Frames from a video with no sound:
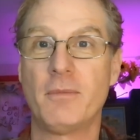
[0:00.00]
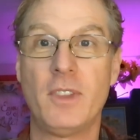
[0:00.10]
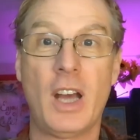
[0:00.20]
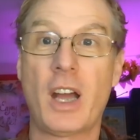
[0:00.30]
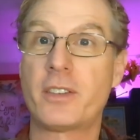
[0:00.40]

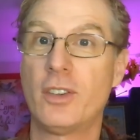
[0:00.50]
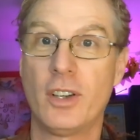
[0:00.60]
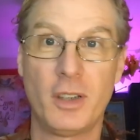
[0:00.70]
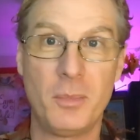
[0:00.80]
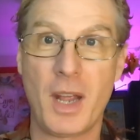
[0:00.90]
Not
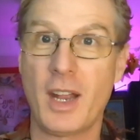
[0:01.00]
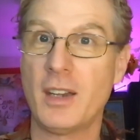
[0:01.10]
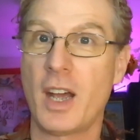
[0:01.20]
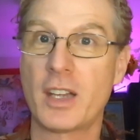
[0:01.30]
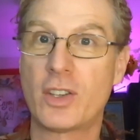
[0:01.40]
good, man.
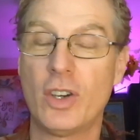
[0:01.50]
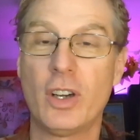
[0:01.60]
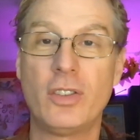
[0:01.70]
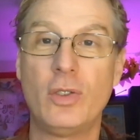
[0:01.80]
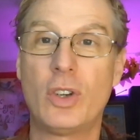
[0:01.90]
Not
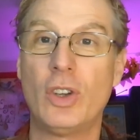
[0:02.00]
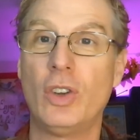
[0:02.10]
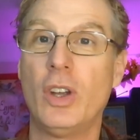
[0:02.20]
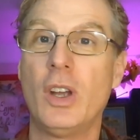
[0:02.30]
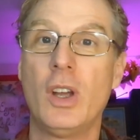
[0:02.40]
good. You
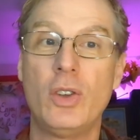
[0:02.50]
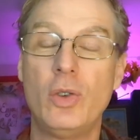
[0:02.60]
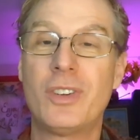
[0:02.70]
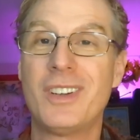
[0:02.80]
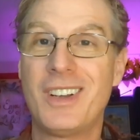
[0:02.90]
can
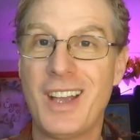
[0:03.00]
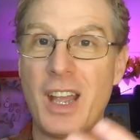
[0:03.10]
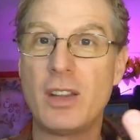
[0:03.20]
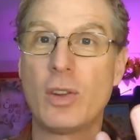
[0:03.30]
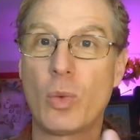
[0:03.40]
you can
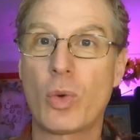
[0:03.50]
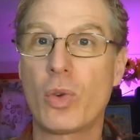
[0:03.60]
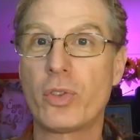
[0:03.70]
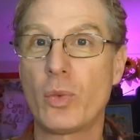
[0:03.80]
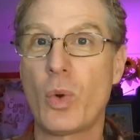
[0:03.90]
gain the
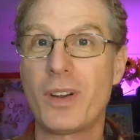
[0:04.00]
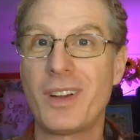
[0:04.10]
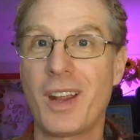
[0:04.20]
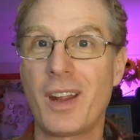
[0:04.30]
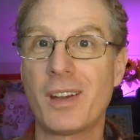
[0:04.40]
world in one
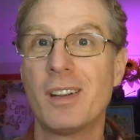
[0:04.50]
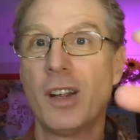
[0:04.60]
hand